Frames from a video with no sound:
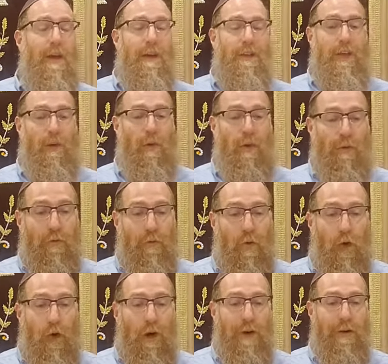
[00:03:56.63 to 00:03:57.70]
There were
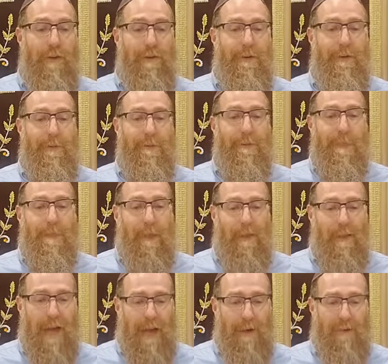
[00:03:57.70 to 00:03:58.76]
4
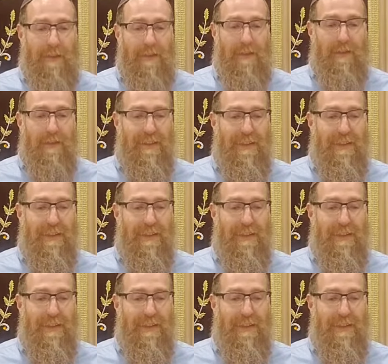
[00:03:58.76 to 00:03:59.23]
lotteries.